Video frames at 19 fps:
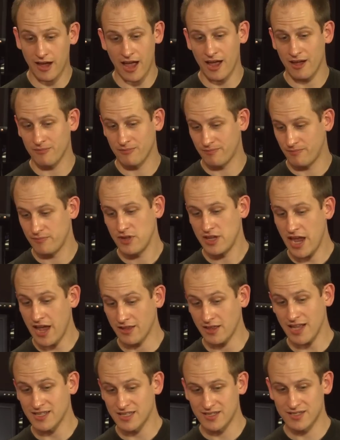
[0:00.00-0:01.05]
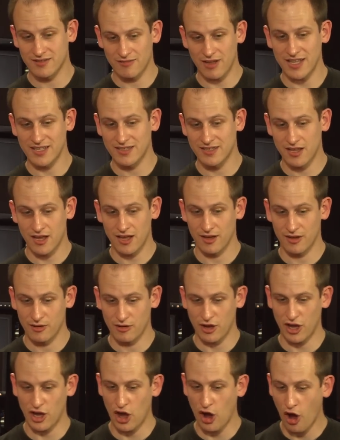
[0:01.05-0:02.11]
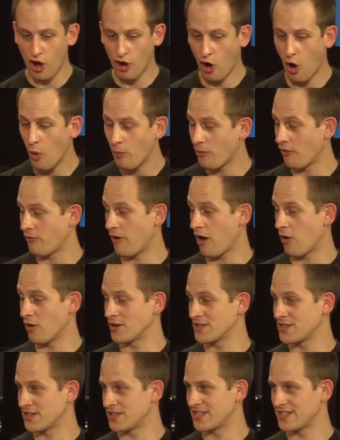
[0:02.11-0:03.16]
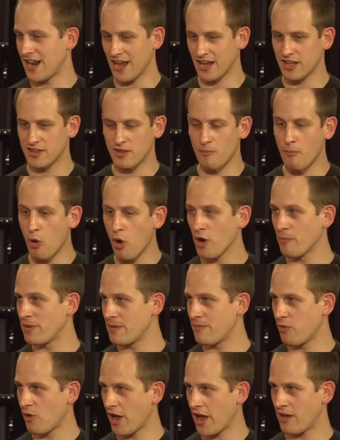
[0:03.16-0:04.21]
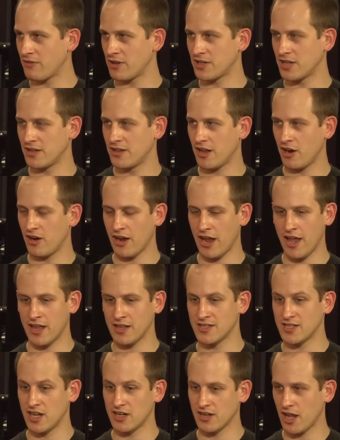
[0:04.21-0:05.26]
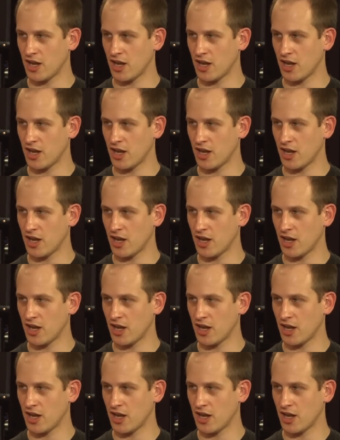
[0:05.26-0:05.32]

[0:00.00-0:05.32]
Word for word: Yes, yeah, that's the hope of ours. It's like the more people have it in their hands and